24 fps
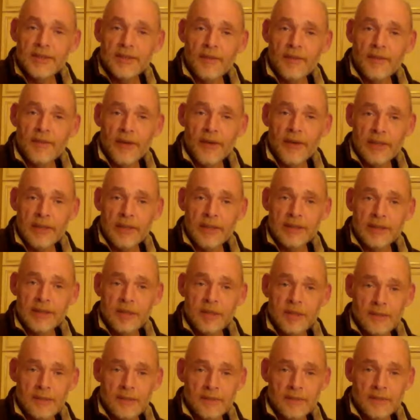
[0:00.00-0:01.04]
hurdles in
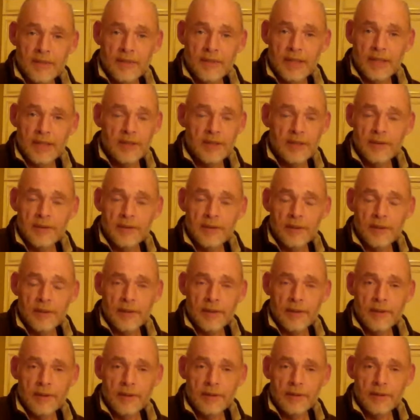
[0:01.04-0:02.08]
terms of trying
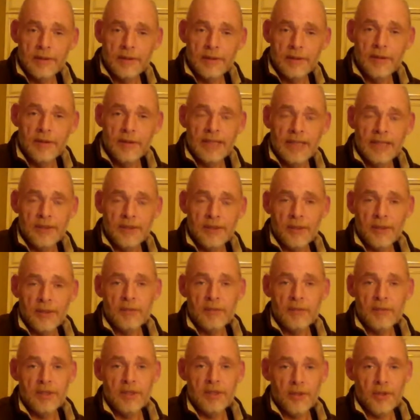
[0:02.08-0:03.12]
to answer or
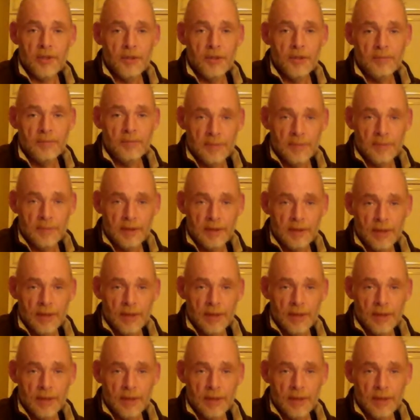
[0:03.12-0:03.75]
come to terms.